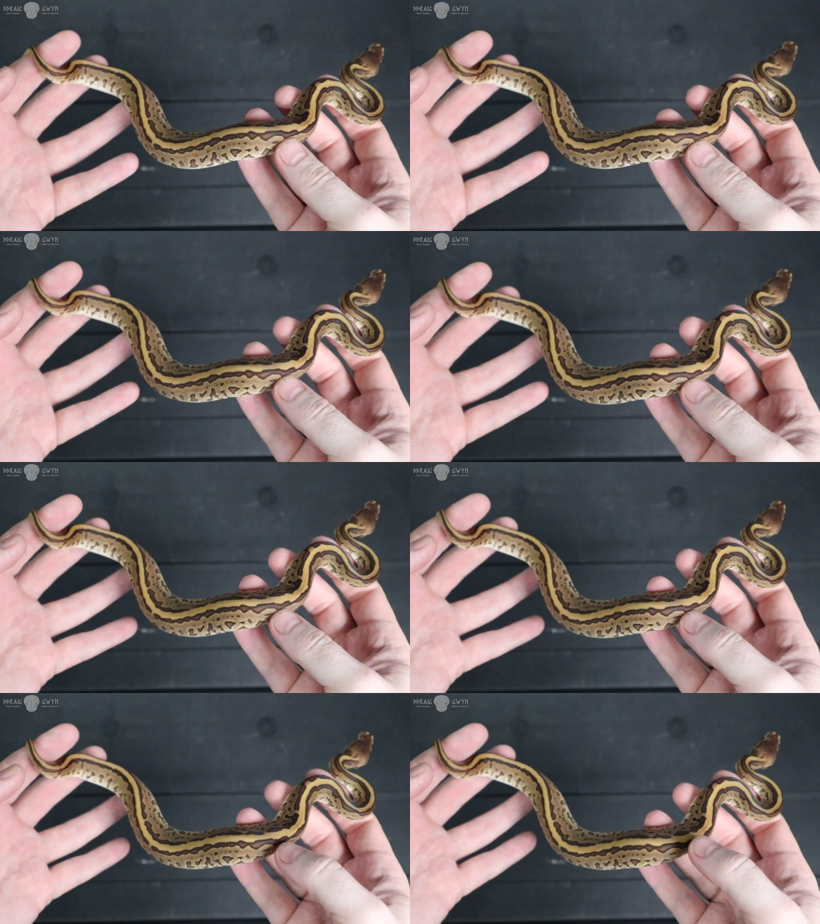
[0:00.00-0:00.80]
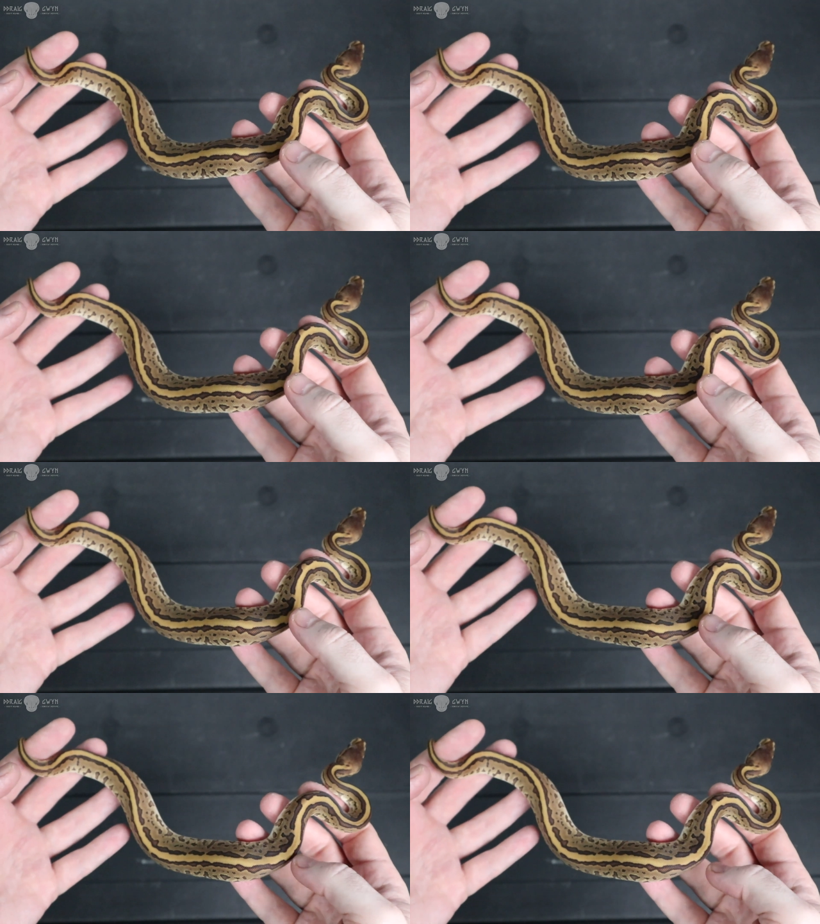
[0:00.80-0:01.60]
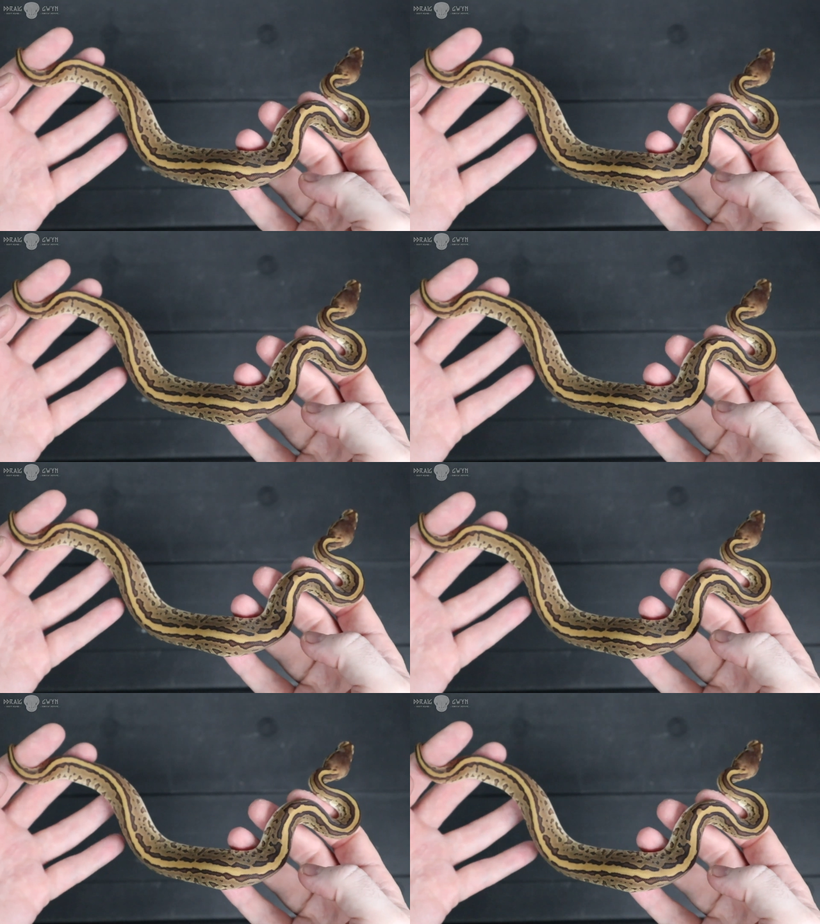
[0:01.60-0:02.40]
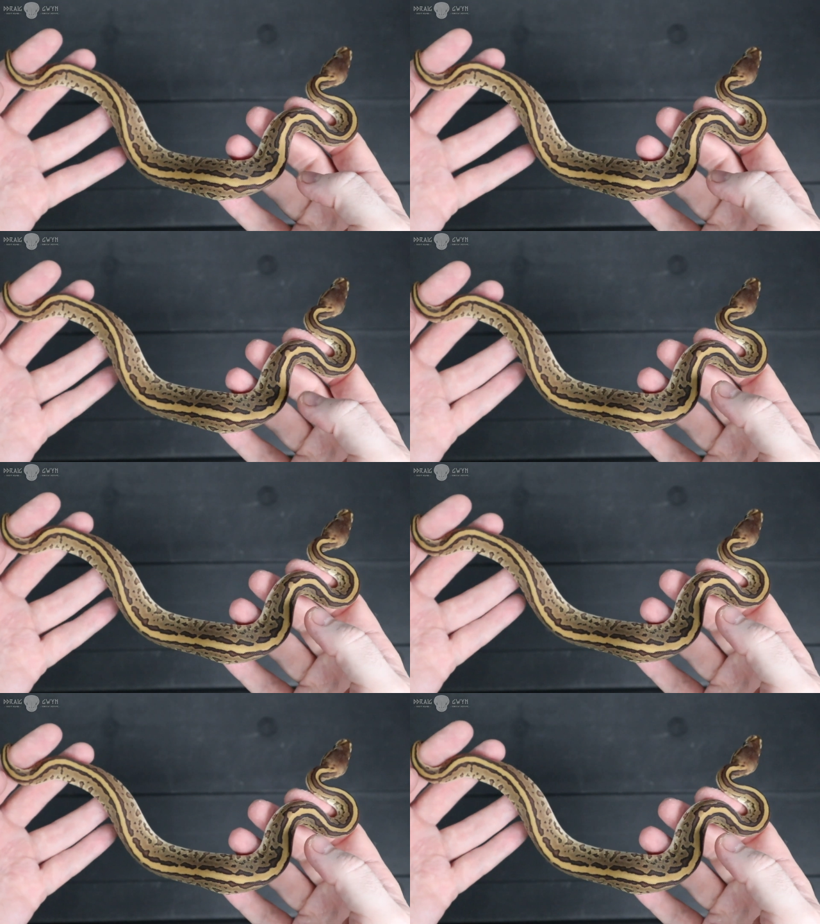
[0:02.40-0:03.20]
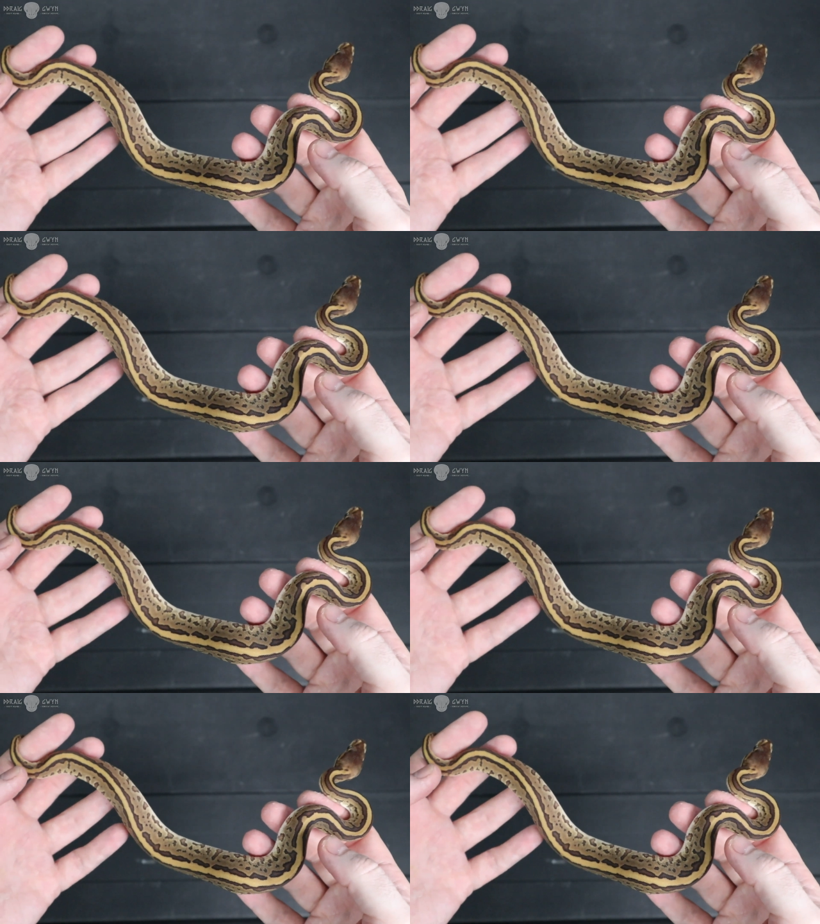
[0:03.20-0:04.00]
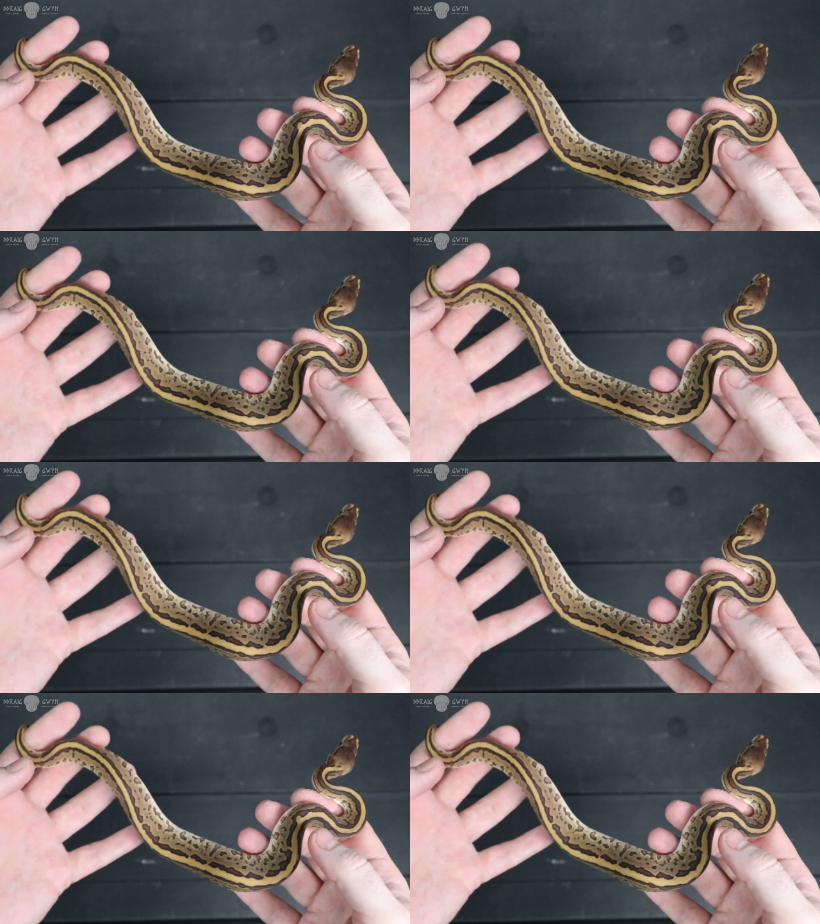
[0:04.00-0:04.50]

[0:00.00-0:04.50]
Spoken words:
No face is visible, so there are no lips to read.